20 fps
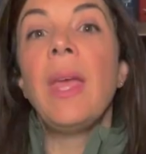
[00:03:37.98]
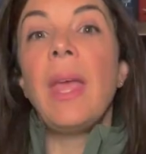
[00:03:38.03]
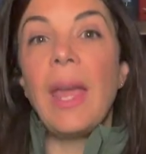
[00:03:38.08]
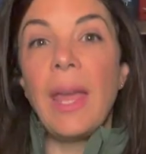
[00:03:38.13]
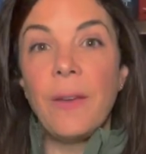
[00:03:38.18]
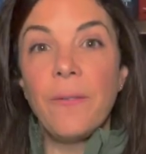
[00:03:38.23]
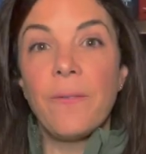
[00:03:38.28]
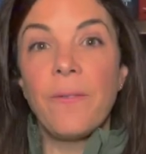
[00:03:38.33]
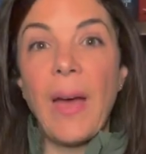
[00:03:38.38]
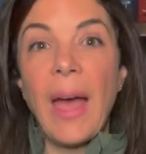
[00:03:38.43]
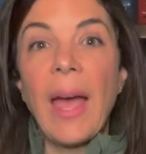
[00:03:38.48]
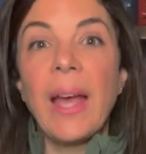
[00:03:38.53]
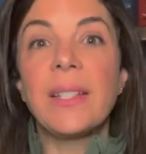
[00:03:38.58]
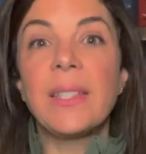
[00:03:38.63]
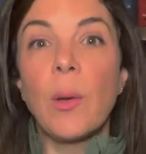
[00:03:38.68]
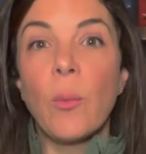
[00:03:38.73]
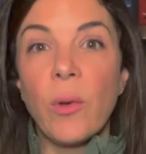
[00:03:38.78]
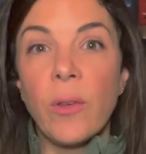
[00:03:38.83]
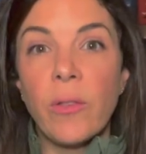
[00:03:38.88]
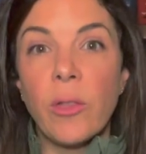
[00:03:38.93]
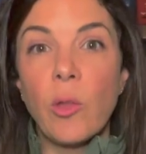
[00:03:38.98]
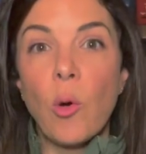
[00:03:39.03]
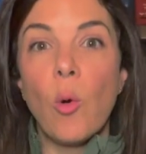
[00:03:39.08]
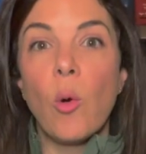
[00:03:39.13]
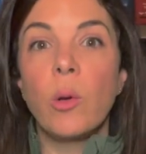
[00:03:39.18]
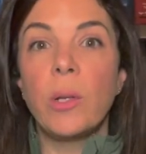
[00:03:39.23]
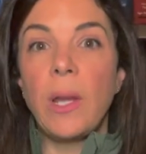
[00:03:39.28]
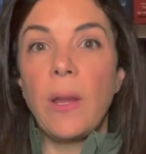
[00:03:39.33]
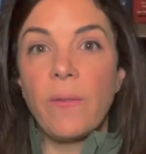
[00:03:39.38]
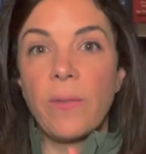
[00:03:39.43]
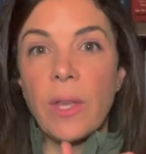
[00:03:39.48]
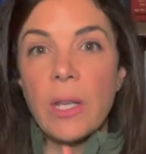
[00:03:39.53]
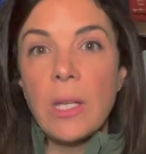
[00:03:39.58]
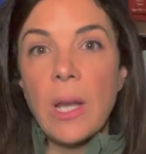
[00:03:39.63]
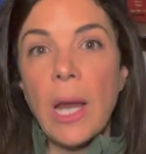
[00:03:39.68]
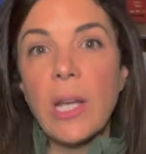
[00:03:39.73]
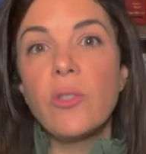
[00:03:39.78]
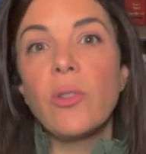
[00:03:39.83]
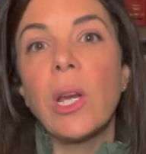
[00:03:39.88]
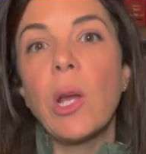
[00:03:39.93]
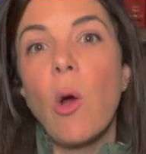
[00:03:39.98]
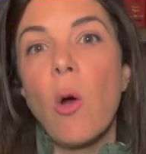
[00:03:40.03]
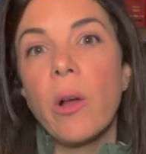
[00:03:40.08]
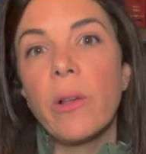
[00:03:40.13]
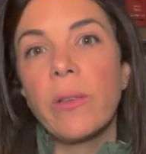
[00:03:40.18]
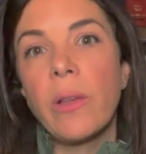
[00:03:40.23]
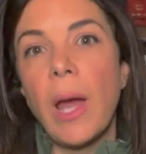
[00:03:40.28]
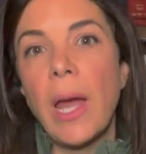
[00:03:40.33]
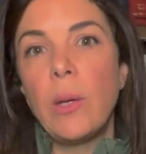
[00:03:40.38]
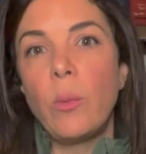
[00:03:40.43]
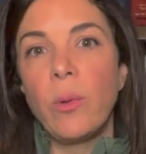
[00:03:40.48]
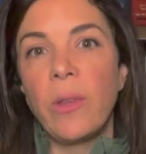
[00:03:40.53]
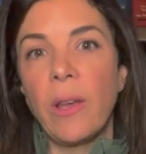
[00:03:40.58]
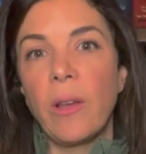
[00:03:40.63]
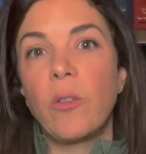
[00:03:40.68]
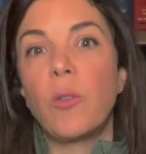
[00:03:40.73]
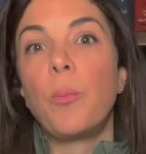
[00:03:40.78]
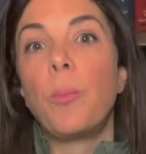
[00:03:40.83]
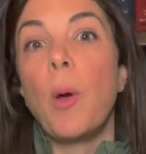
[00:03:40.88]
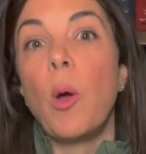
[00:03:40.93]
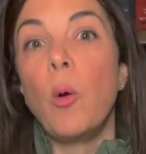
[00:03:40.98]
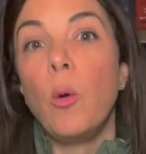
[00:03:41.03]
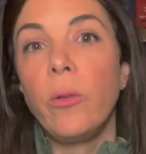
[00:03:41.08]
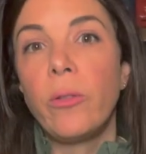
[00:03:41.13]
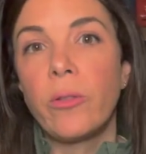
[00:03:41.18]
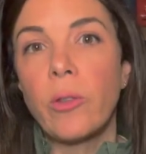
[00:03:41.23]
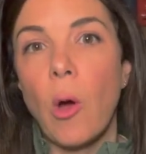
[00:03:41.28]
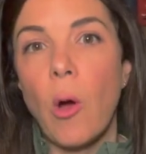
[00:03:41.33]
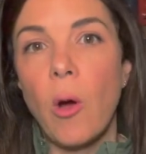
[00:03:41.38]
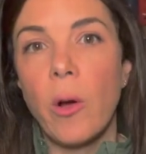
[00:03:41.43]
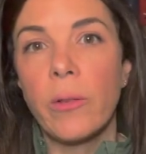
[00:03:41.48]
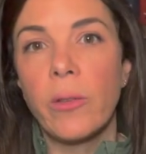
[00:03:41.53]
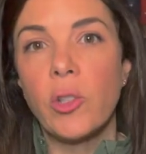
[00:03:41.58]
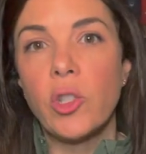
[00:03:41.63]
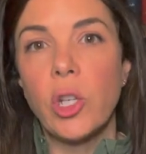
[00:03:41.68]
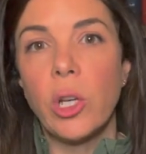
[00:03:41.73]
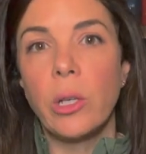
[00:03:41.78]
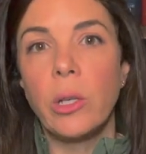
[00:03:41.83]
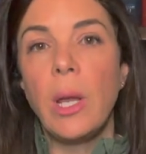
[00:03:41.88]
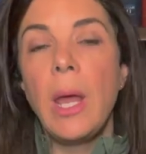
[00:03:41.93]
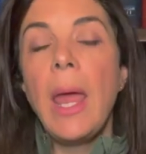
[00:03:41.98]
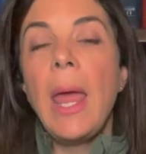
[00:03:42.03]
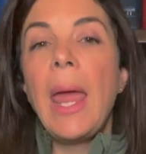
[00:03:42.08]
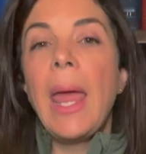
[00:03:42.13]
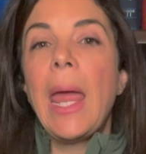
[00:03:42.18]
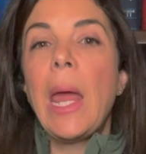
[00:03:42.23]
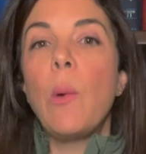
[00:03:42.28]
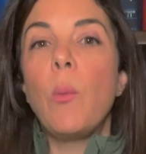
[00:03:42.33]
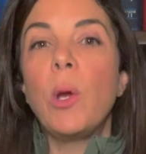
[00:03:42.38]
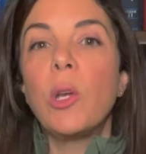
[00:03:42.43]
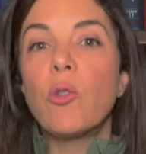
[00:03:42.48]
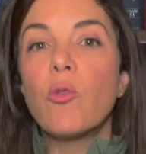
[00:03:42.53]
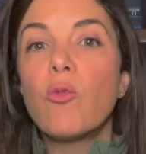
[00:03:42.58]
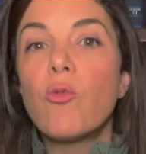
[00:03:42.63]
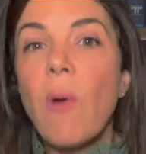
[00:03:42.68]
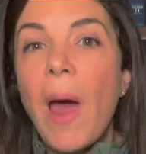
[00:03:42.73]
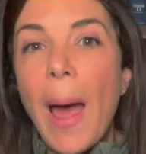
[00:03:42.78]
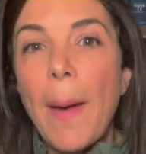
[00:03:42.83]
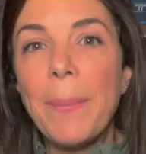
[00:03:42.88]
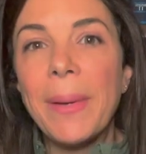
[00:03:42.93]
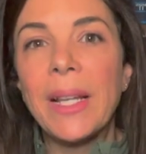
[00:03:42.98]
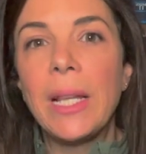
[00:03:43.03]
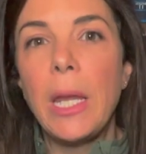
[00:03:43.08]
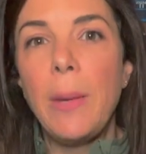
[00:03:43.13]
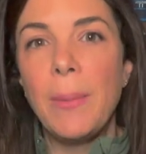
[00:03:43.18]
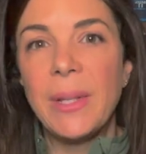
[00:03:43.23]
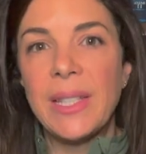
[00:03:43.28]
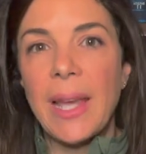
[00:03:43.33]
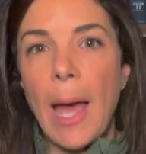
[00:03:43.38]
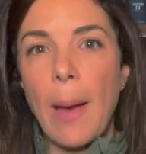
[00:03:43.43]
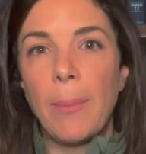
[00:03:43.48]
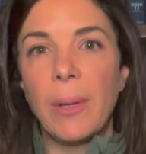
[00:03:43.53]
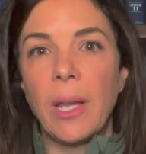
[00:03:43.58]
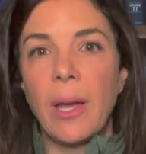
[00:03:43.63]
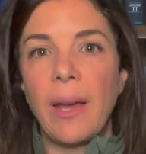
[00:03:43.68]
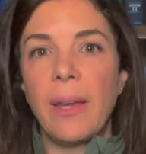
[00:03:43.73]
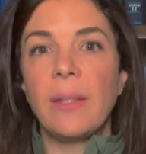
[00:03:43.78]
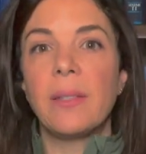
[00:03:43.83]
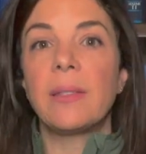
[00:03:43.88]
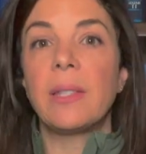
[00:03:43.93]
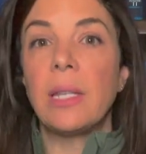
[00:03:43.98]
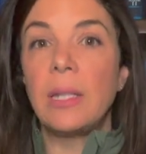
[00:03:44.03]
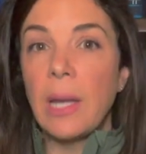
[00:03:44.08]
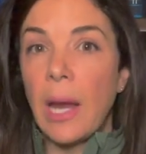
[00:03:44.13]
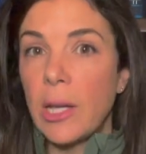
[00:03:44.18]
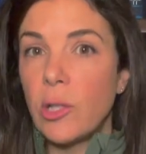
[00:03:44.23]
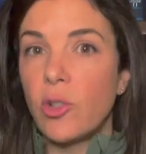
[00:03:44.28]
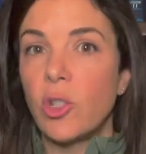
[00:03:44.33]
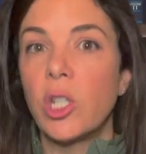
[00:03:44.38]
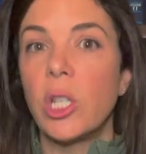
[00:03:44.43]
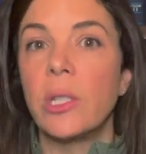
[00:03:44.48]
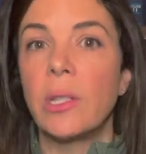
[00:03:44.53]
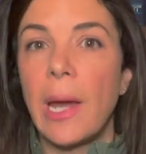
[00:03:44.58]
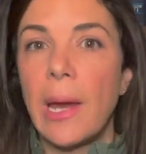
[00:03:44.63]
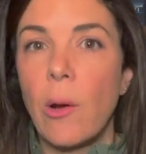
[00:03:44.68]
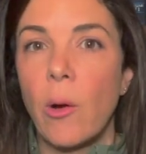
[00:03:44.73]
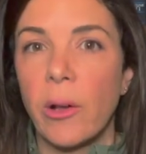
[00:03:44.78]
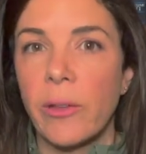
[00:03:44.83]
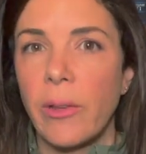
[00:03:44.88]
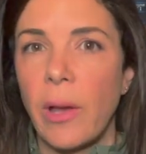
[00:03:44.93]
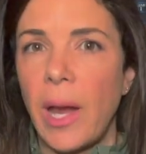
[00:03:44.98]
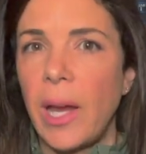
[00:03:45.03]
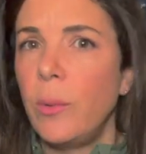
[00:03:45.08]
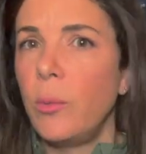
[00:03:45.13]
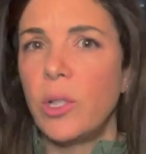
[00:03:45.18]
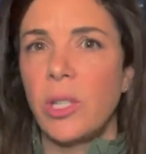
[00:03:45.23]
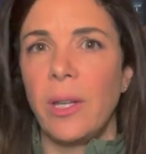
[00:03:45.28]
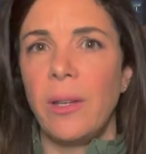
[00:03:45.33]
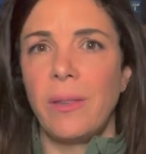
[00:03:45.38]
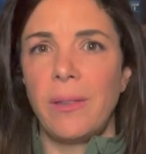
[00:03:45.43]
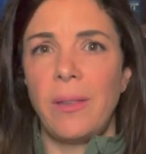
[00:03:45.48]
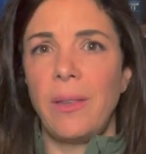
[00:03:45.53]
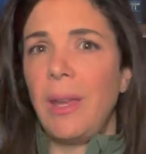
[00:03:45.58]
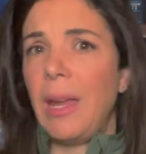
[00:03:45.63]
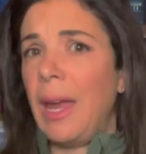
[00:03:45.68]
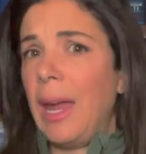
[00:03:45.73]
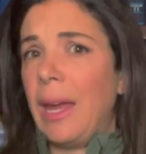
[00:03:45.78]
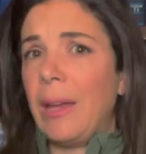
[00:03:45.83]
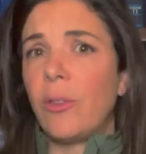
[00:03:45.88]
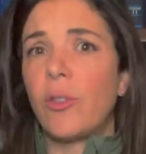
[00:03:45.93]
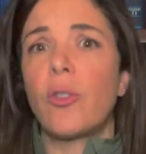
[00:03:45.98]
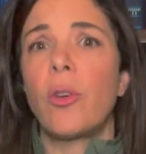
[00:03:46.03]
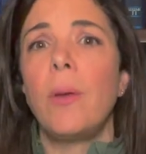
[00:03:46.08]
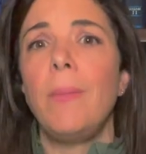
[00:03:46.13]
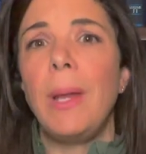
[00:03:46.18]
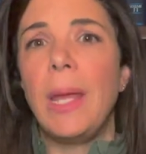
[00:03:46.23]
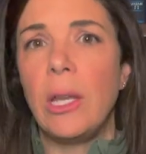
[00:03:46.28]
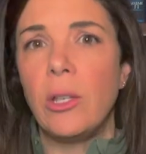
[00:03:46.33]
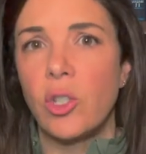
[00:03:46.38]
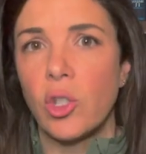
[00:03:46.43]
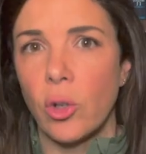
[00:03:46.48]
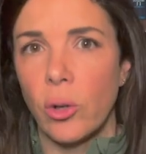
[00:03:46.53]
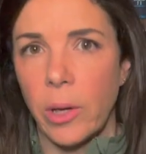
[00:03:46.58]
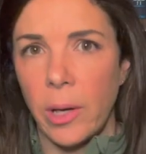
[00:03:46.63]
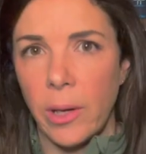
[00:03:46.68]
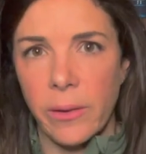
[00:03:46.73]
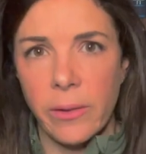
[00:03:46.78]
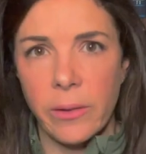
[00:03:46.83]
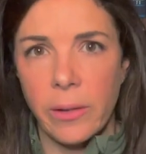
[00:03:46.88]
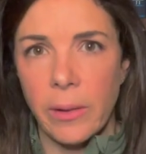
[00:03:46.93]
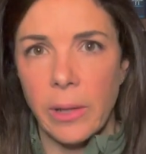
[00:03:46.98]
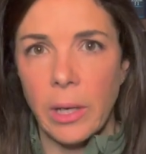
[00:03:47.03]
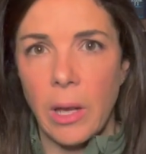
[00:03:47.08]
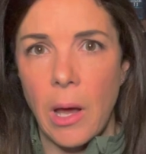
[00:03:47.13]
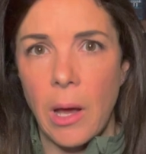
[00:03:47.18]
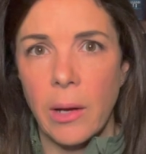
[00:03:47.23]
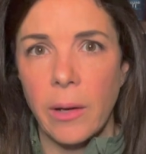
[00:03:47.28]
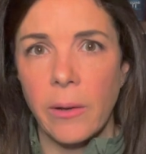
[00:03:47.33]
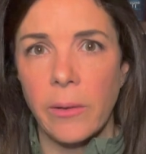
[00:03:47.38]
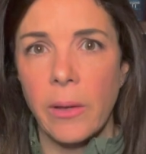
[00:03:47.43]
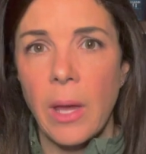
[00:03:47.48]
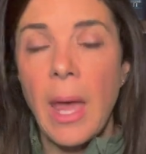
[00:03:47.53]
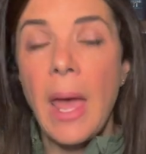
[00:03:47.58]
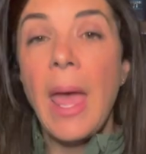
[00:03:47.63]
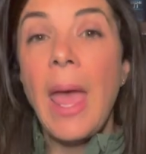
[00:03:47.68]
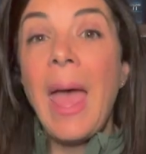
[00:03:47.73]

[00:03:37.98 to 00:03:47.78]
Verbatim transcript: In fact, it was thought if the nitric oxide was exposed to oxygen, it would rapidly metabolize to nitrogen dioxide, which is extremely injurious to the lungs.